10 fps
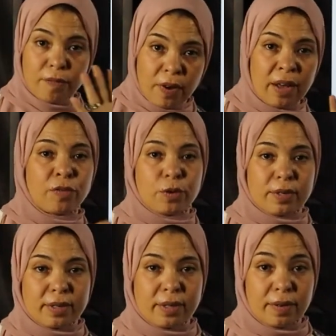5
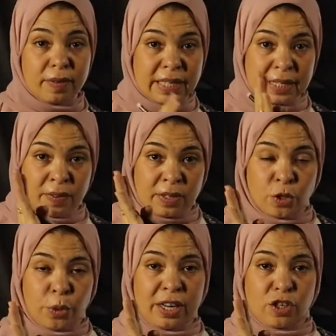years. This is the
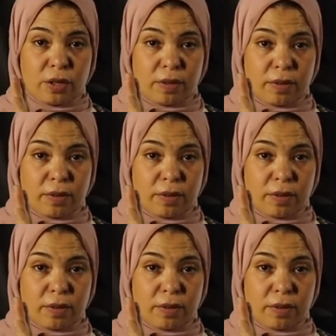duration.